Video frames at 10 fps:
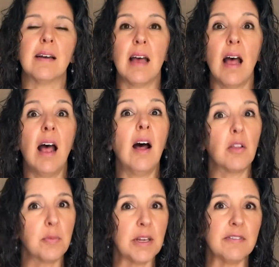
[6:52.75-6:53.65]

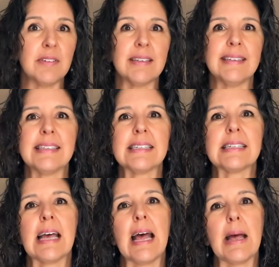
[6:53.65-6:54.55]
health benefits
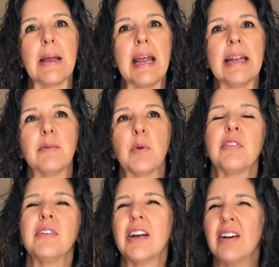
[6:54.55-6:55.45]
and with
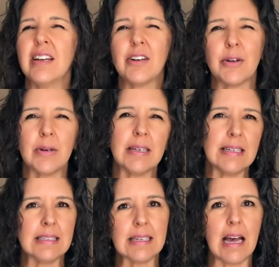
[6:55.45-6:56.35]
varying
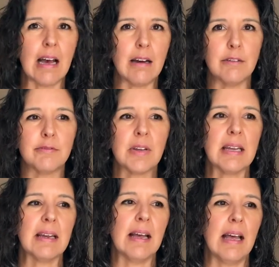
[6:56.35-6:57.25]
degrees of
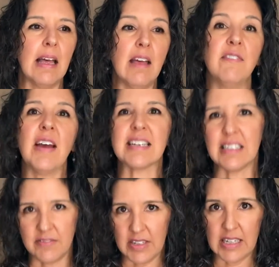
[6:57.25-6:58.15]

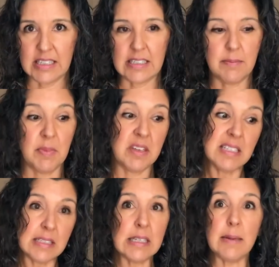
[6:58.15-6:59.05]
effectiveness.
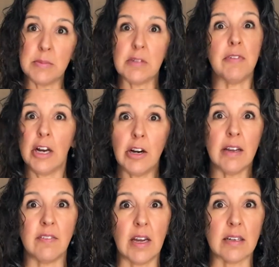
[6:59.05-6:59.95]
This seems very
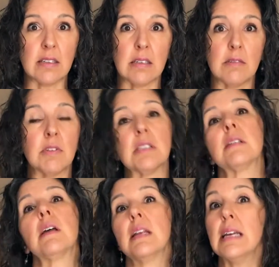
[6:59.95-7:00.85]
effective. It
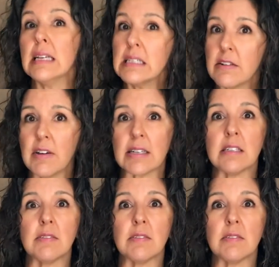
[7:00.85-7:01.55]
is effective